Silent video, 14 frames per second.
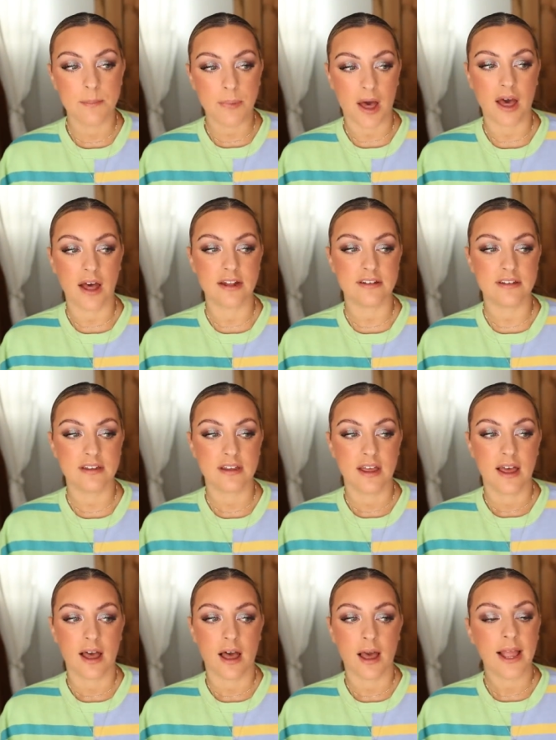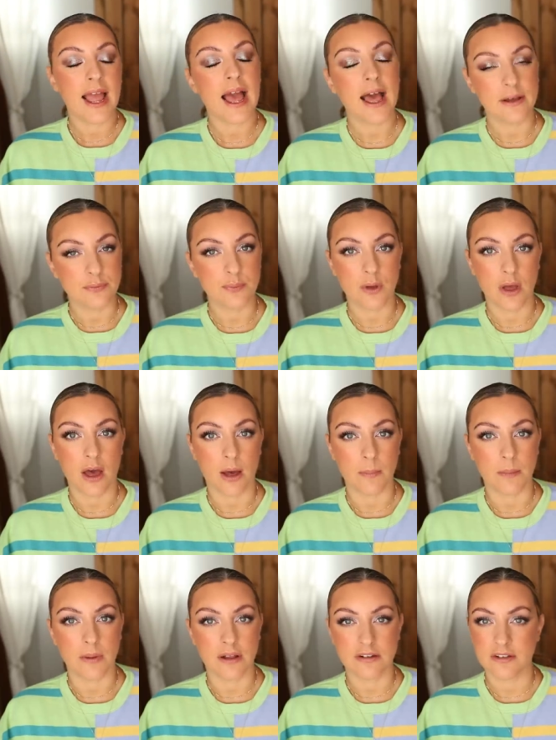But I have
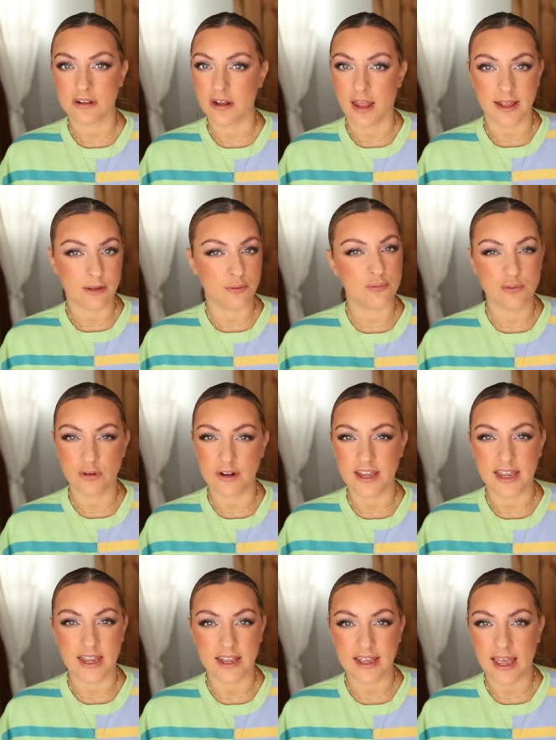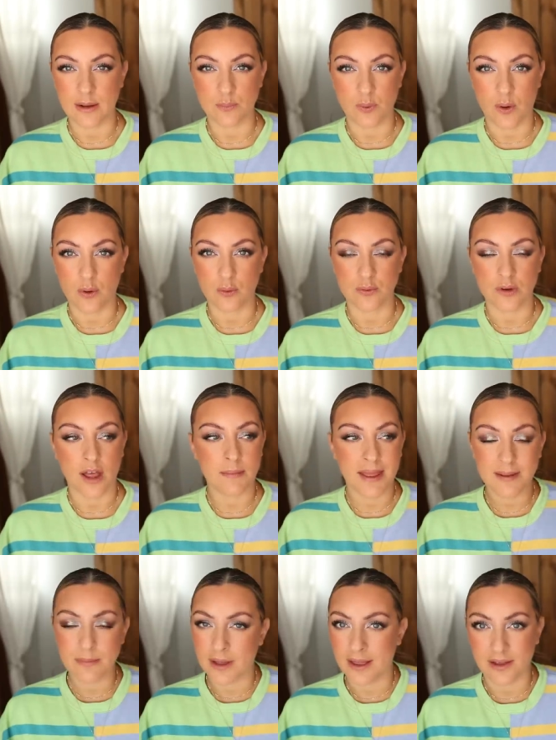come to like fully get involved. I
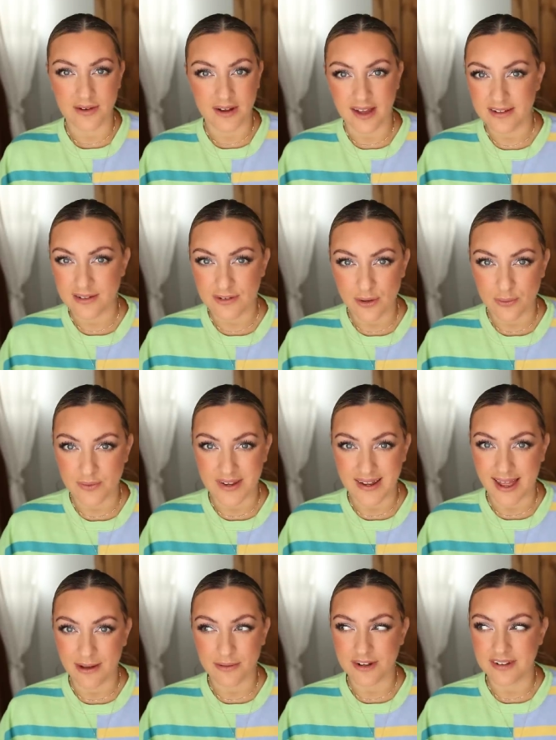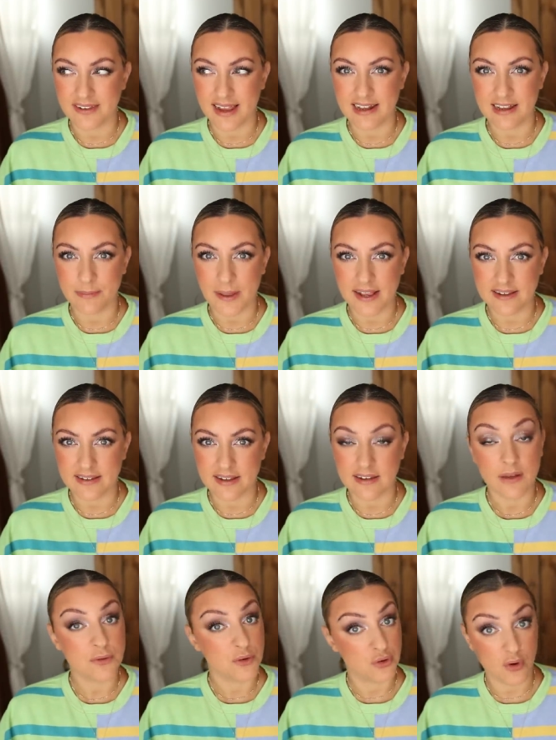make my own iced coffee now on a daily basis.
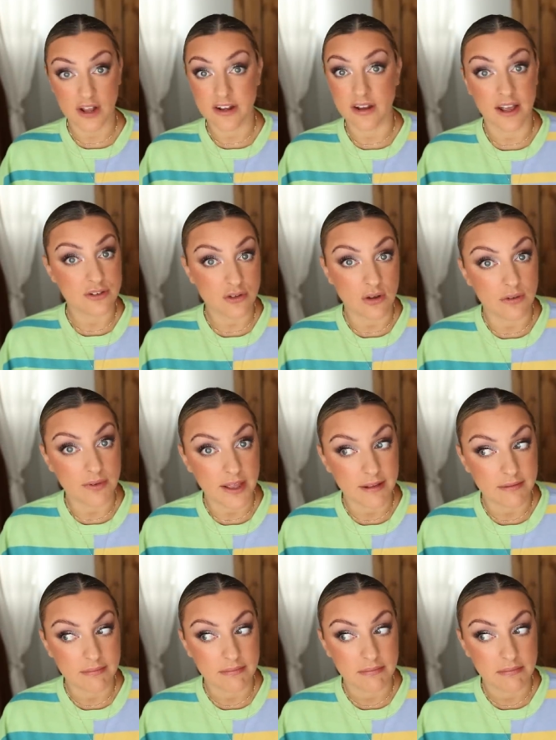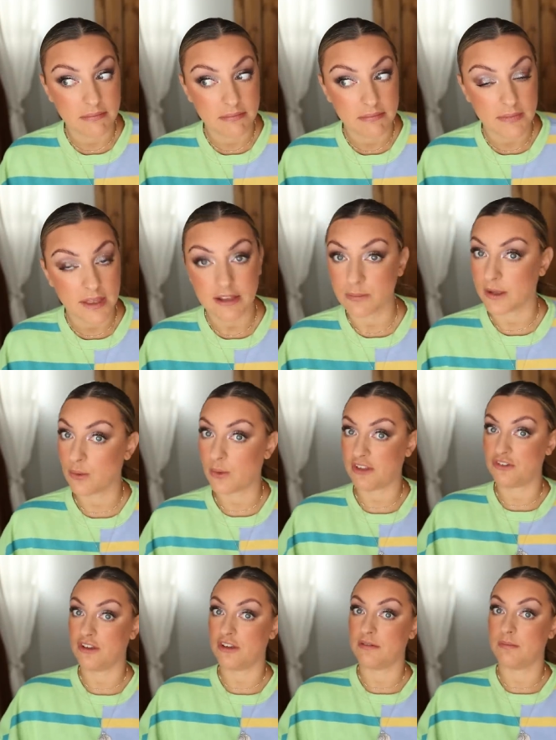Have you tried an iced coffee? is my
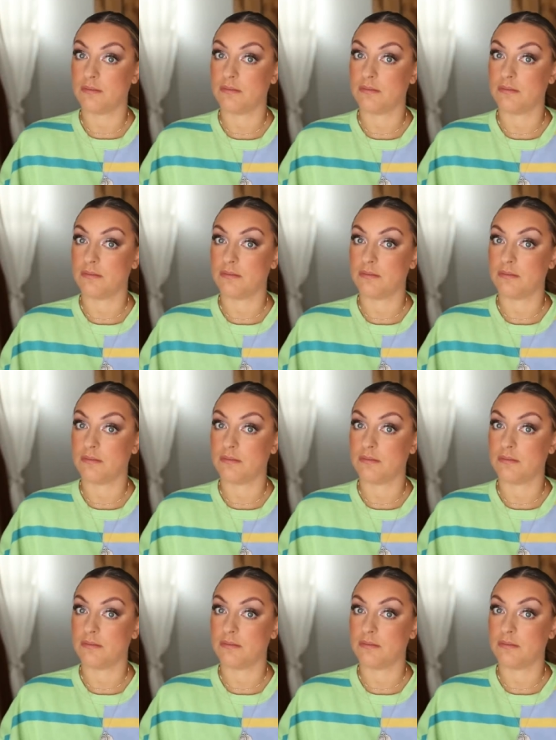question.